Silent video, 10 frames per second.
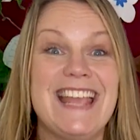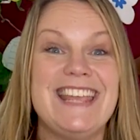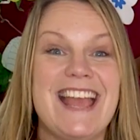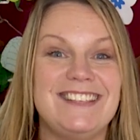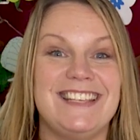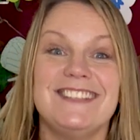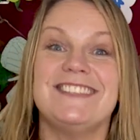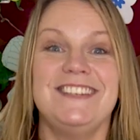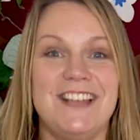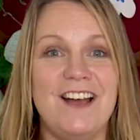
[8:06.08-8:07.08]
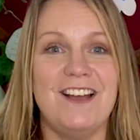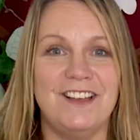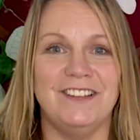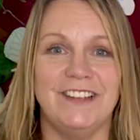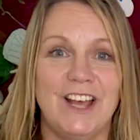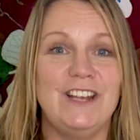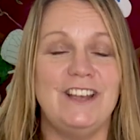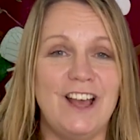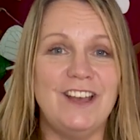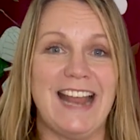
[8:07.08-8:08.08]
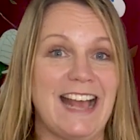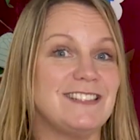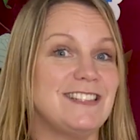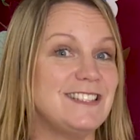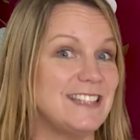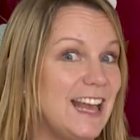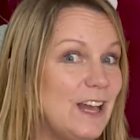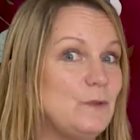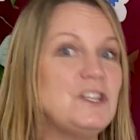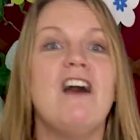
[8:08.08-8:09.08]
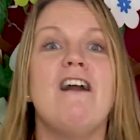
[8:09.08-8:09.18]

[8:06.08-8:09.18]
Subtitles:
Yes, it's learn. Learn has the sound